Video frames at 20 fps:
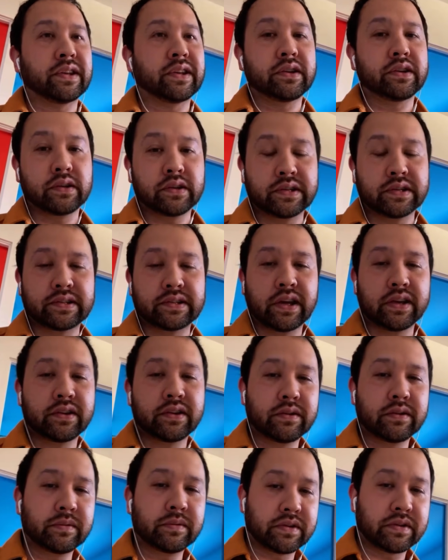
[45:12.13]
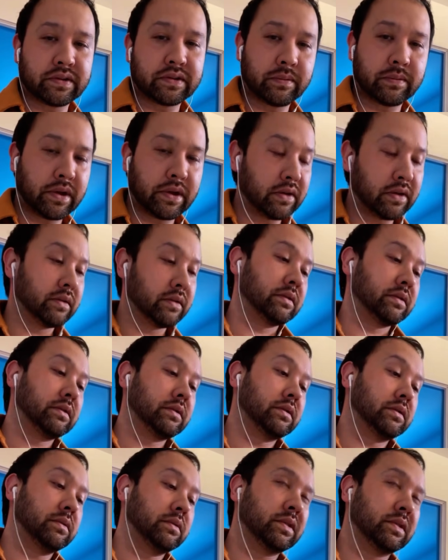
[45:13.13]
Station to Station,
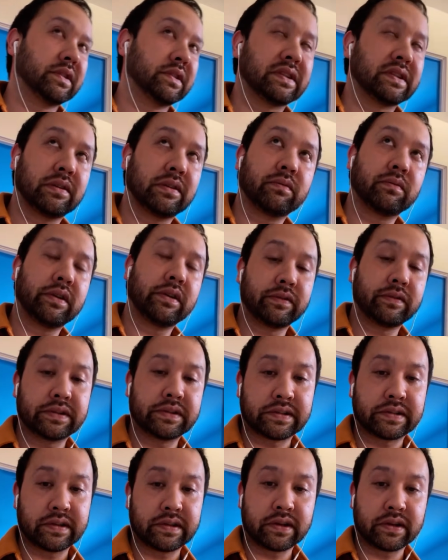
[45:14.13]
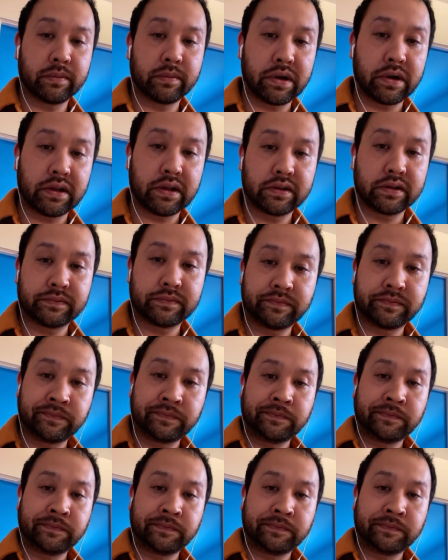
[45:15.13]
which is a reference to the Kabbalah.